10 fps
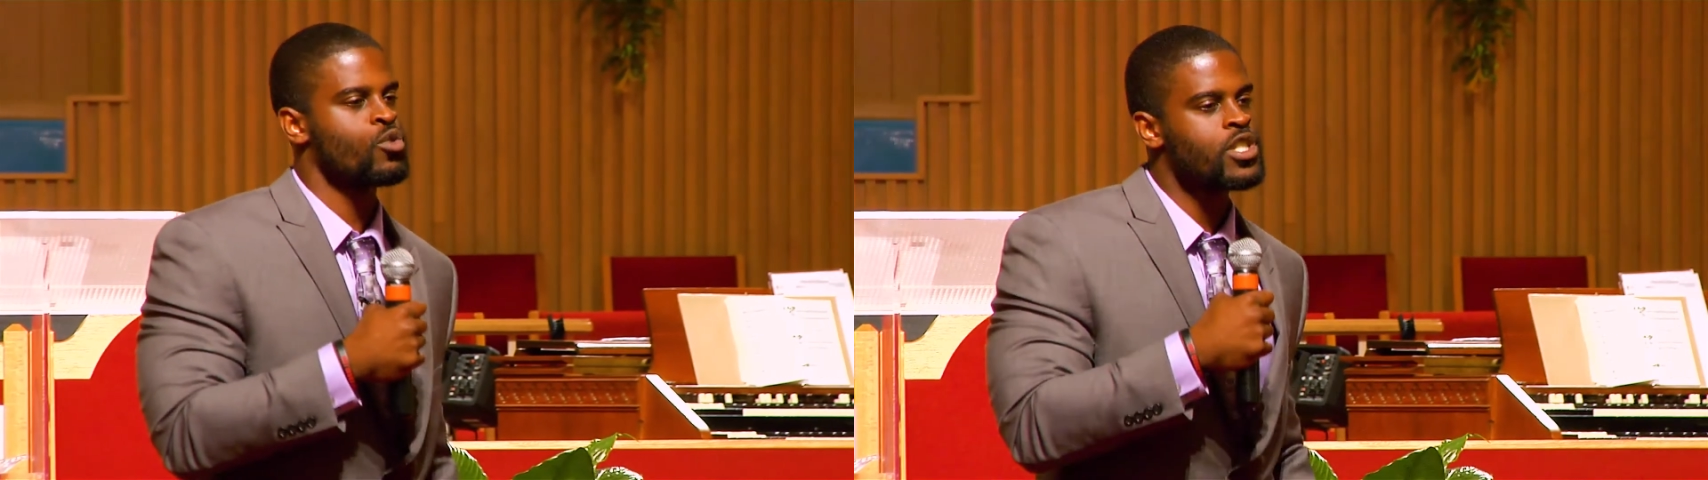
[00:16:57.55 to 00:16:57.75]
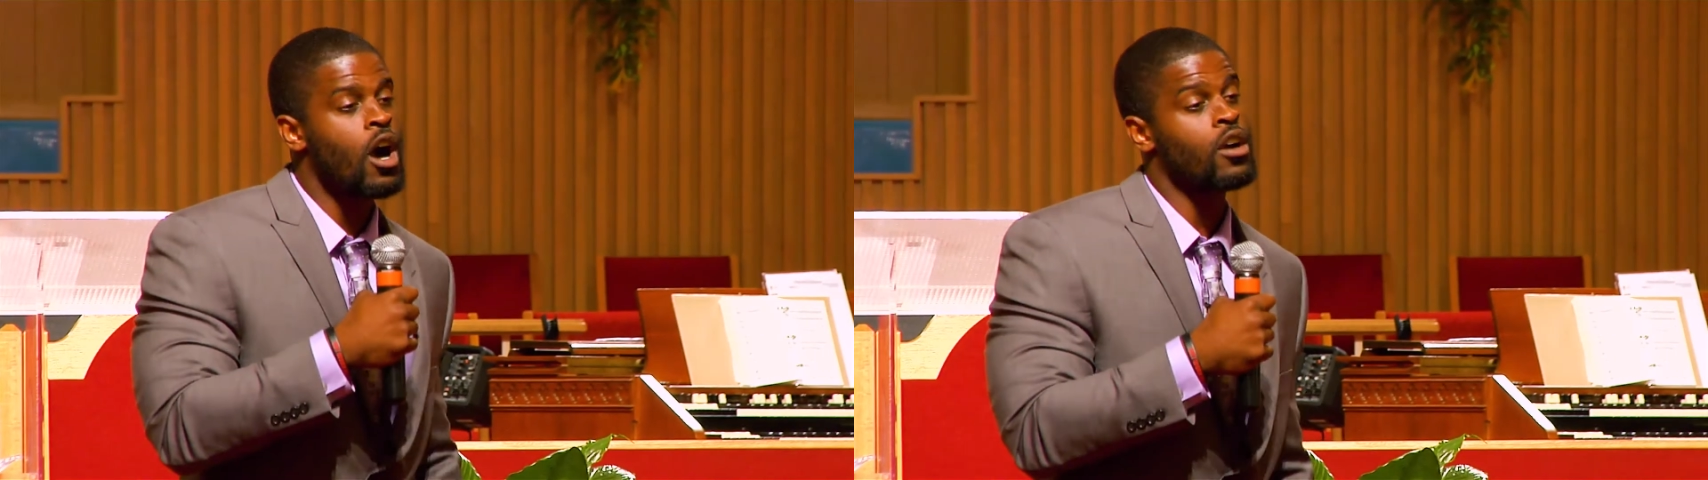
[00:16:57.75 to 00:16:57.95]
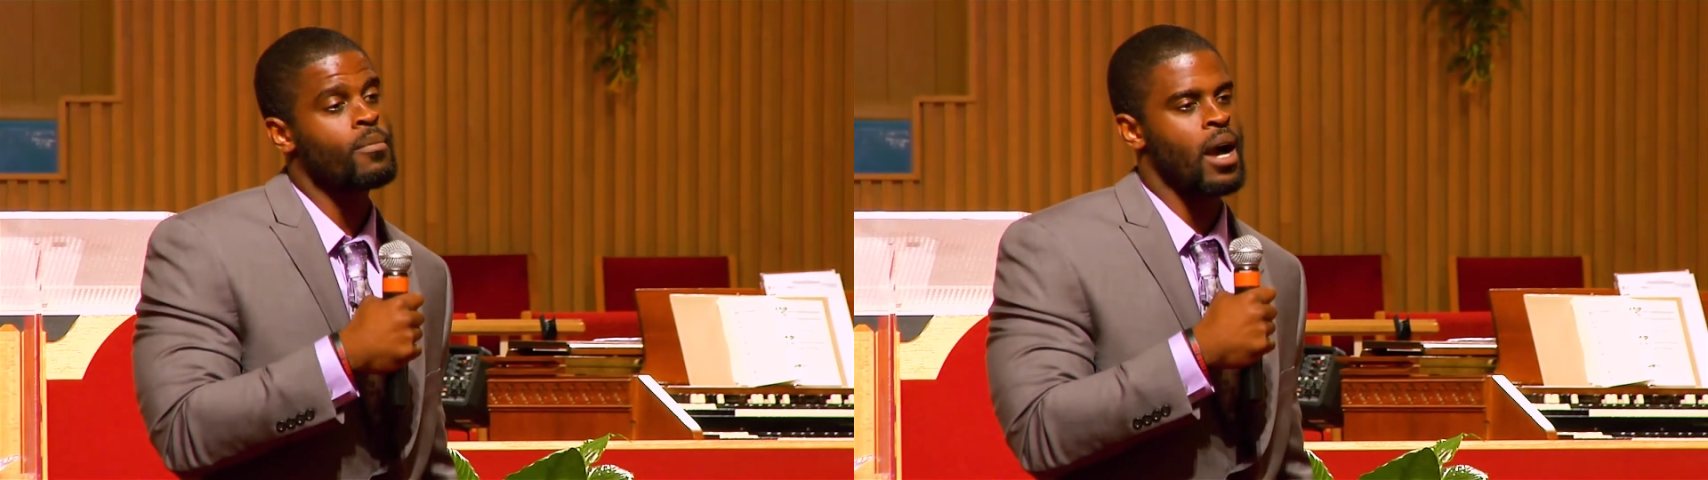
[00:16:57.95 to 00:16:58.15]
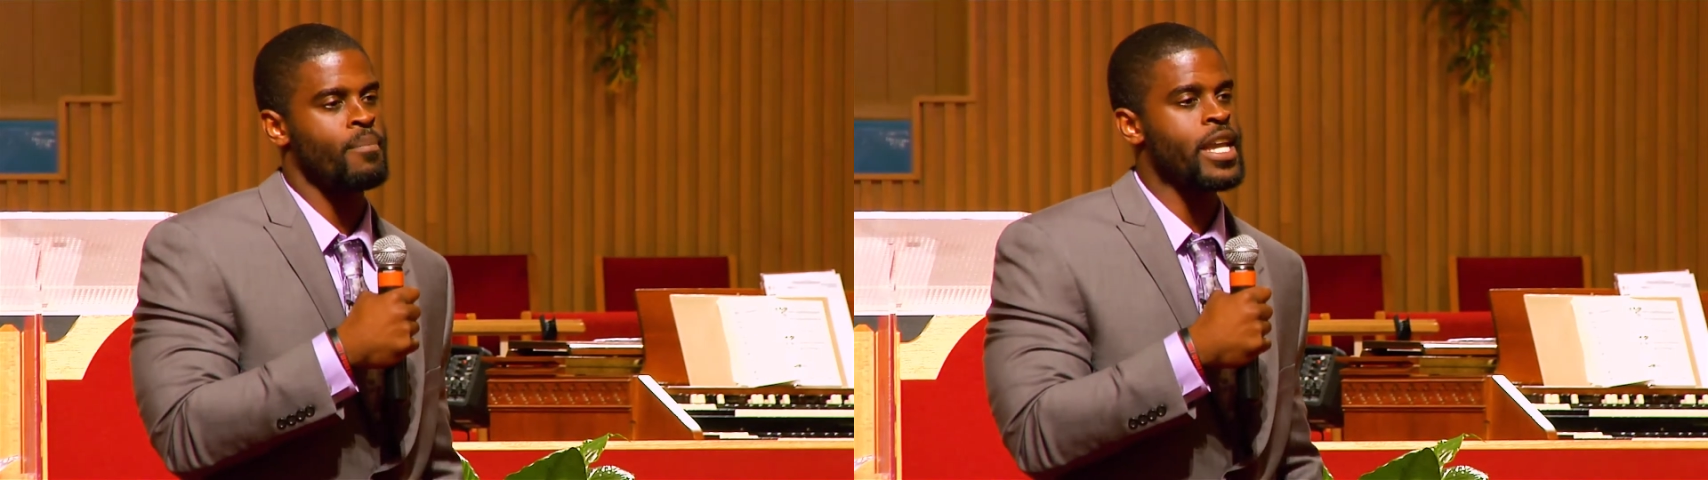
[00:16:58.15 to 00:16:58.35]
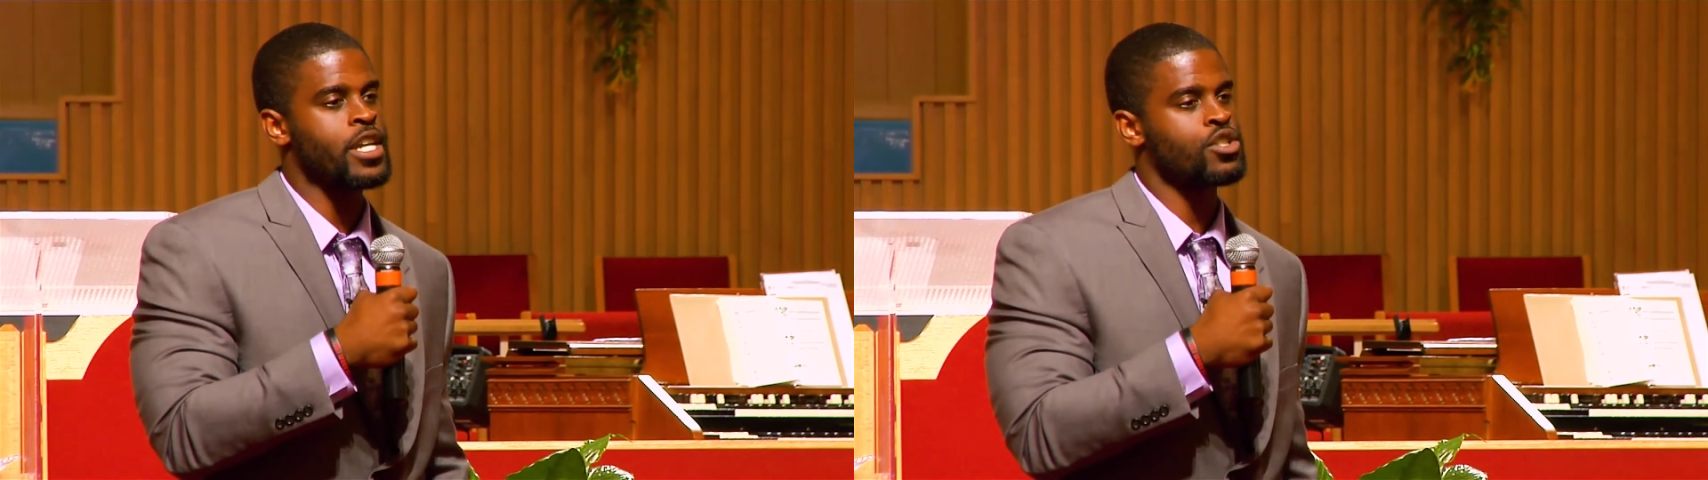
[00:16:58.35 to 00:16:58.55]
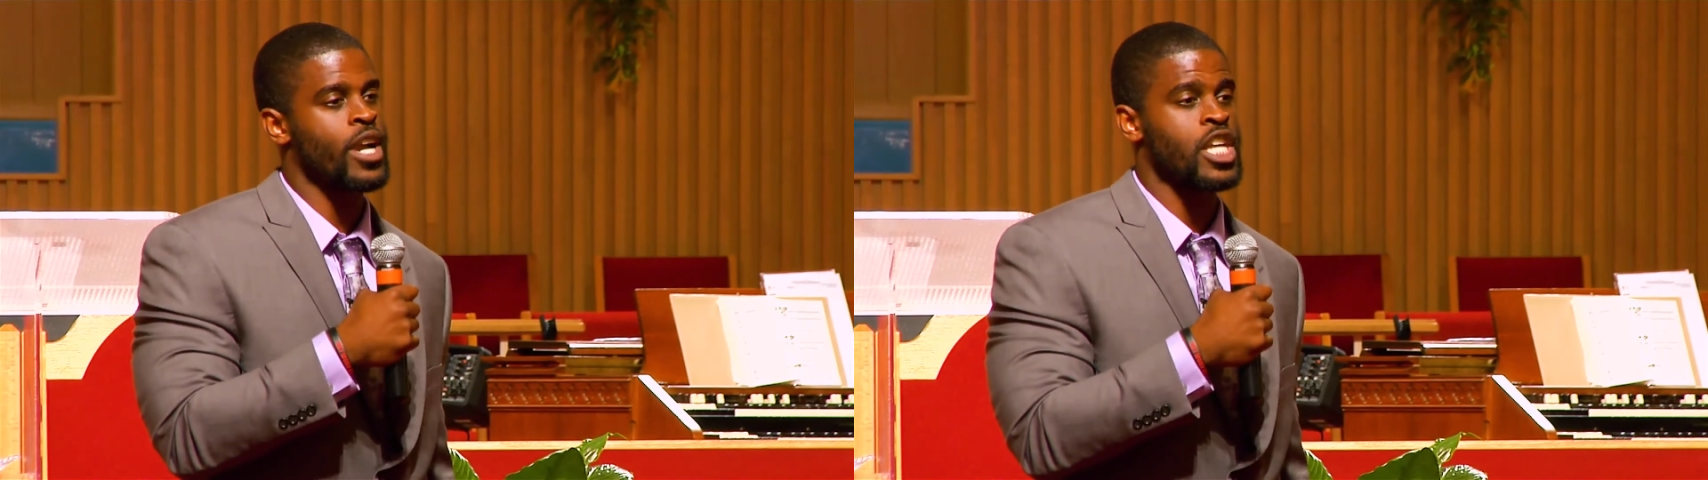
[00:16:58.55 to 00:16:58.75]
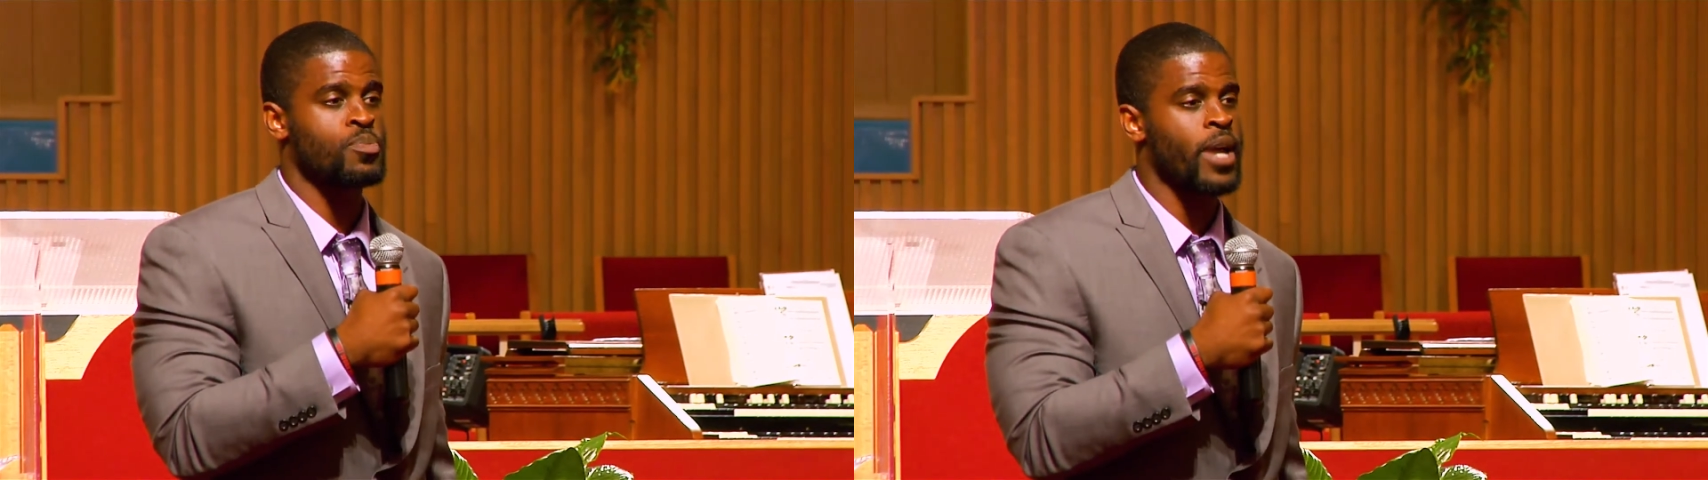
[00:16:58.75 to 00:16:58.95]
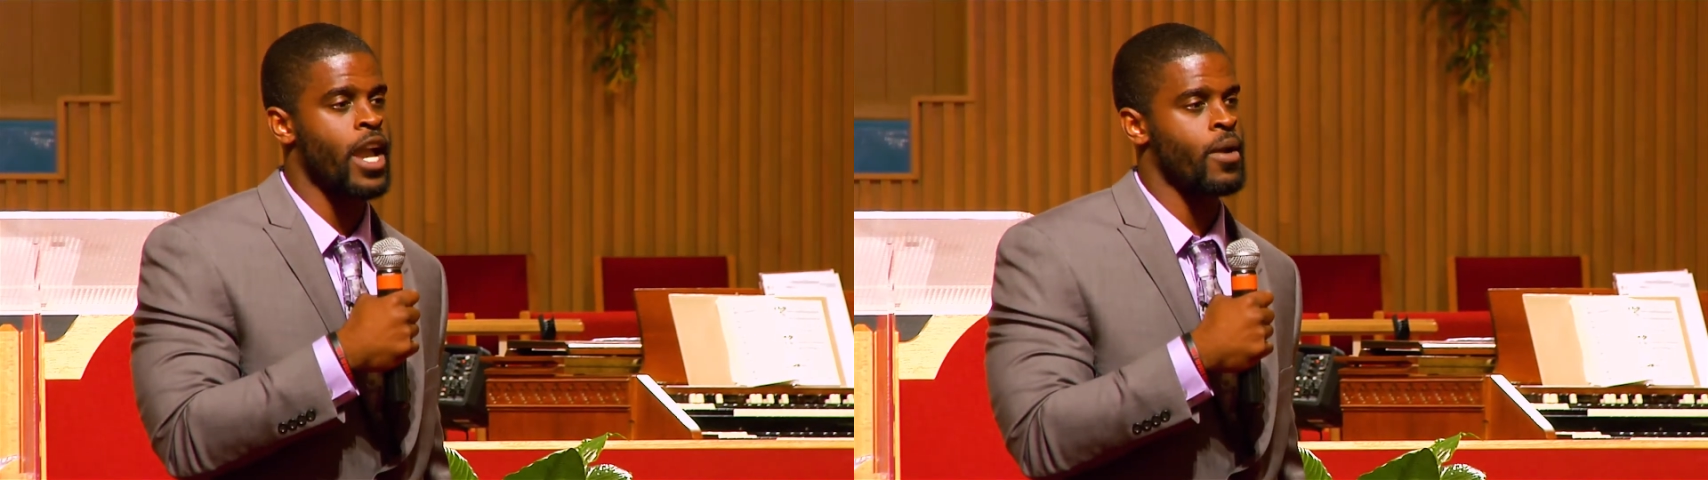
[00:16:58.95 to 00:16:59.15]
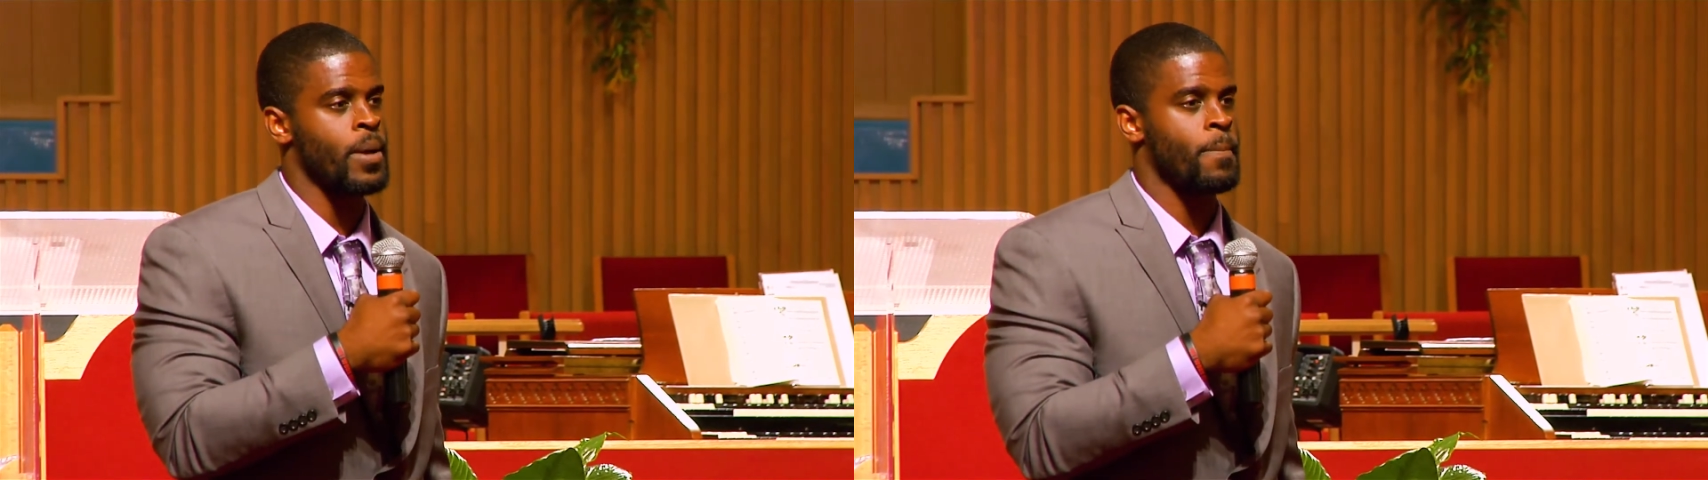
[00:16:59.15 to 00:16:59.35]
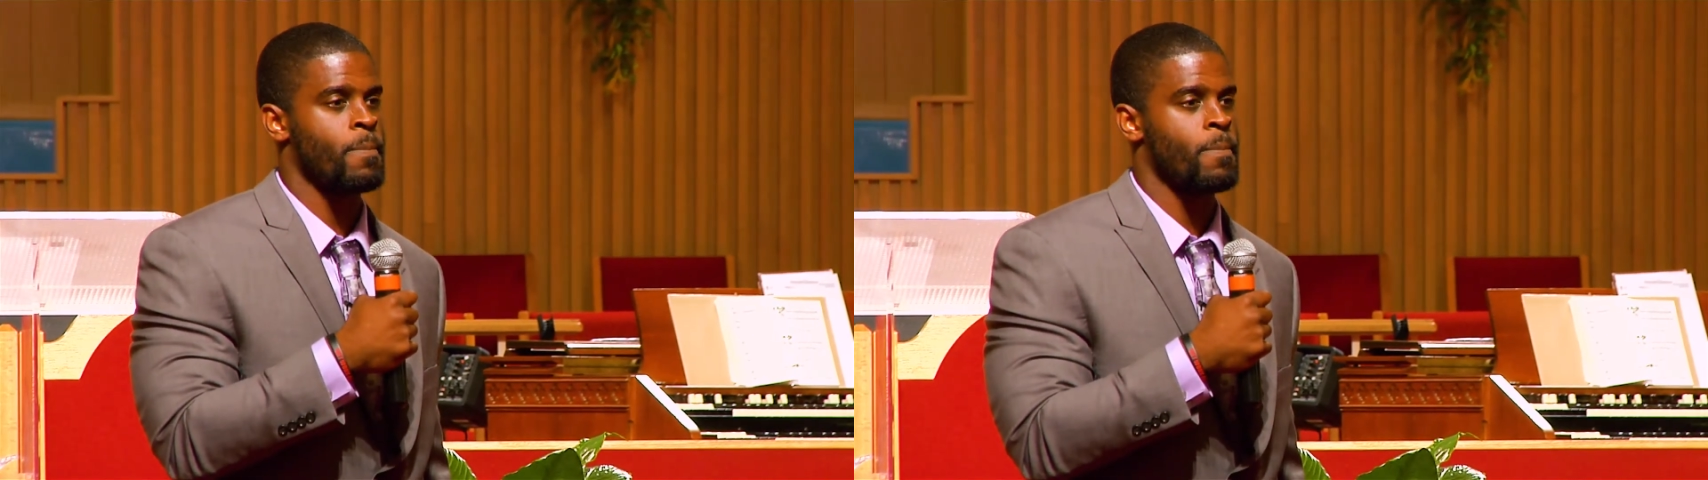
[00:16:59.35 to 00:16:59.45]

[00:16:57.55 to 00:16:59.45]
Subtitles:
we talk about being transparent.